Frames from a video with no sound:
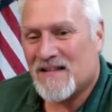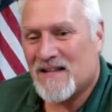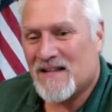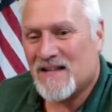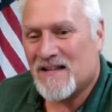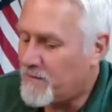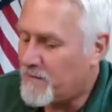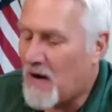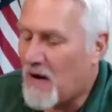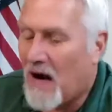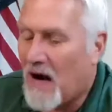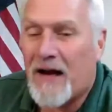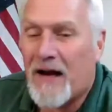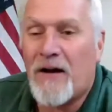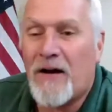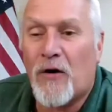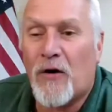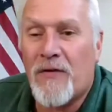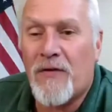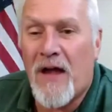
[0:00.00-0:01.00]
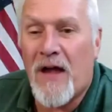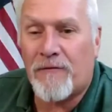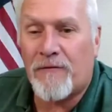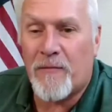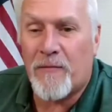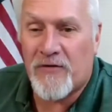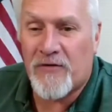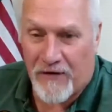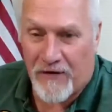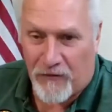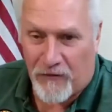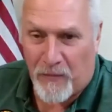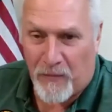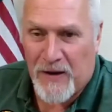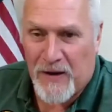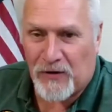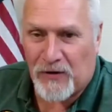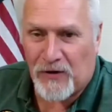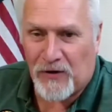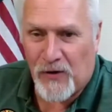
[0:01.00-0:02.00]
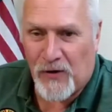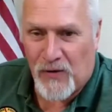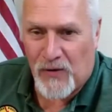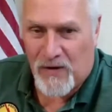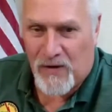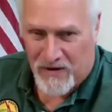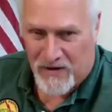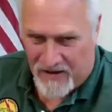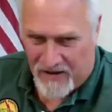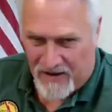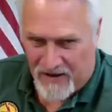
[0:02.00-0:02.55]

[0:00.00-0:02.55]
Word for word: right, I heard that from several people who